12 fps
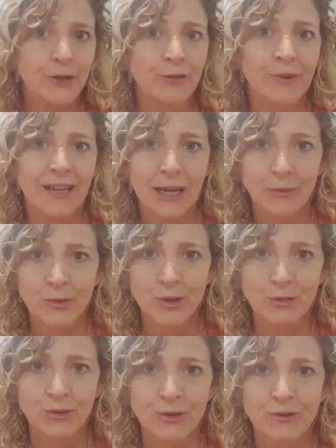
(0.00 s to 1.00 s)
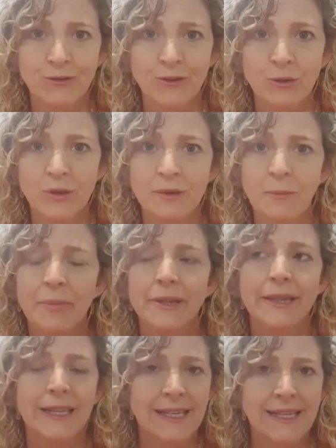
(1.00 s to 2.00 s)
been able to move forward,
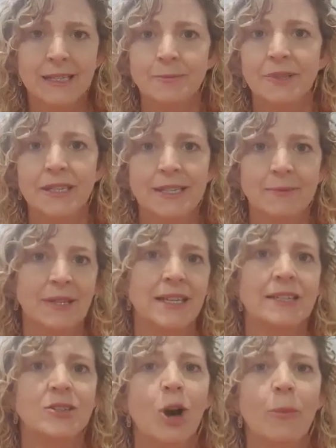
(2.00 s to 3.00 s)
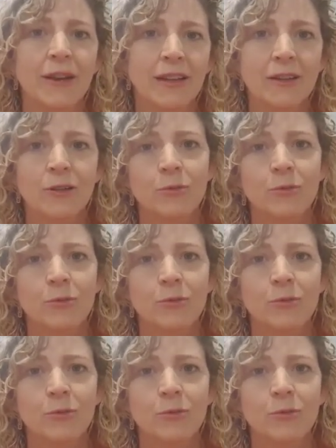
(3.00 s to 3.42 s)
please comment